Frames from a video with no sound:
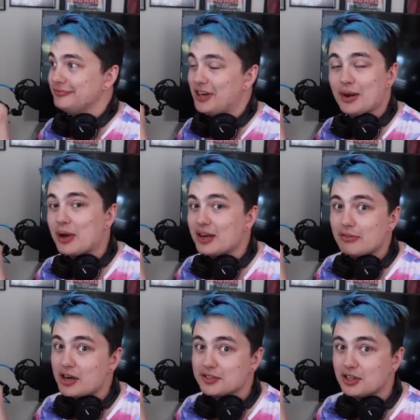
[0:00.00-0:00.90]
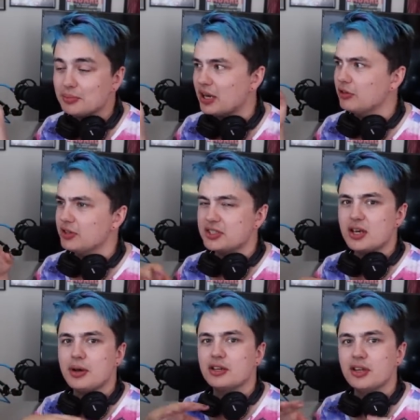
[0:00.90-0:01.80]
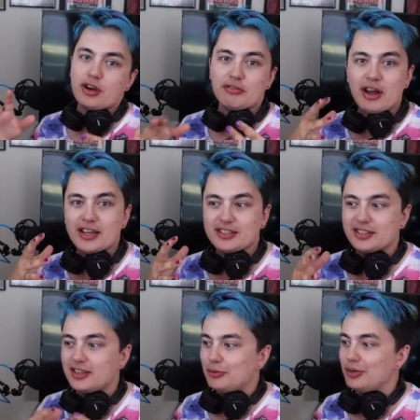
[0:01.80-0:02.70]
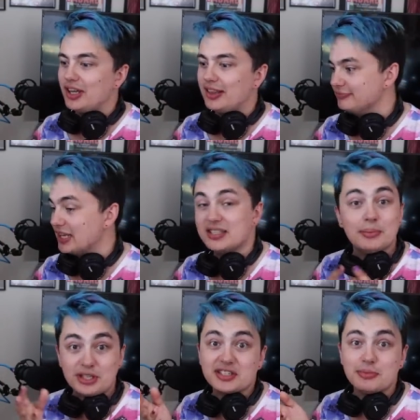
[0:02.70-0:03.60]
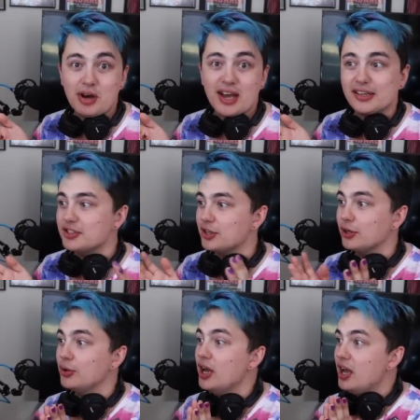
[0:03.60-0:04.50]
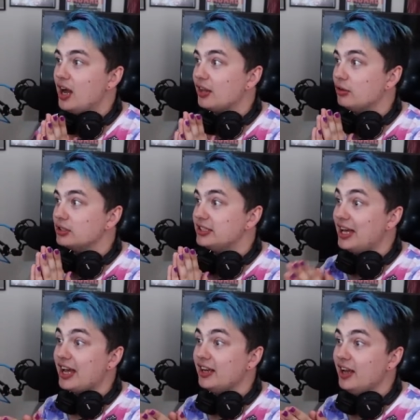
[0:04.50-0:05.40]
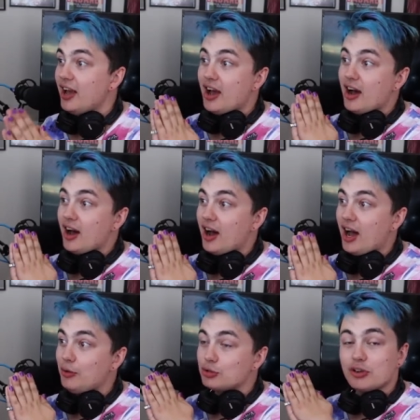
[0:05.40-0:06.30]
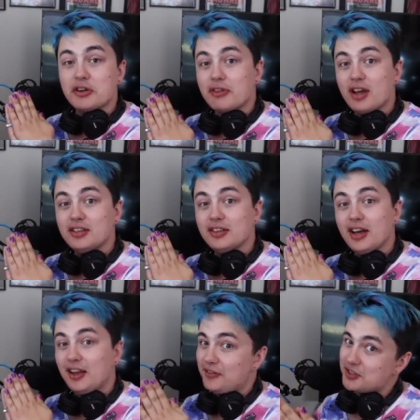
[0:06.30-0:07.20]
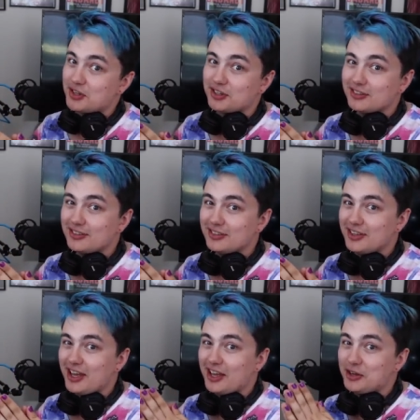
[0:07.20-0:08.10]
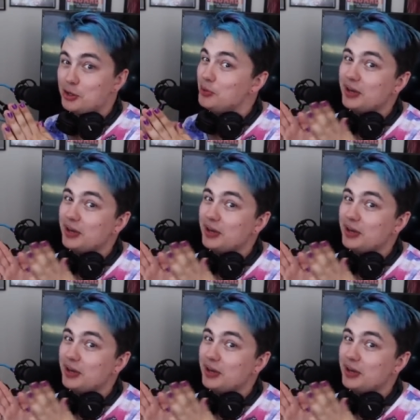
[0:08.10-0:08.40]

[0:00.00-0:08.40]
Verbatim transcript: fine way to write a song, but I thought this time I'd try to write with a subject in mind. So I thought today I will try to write a love song. And who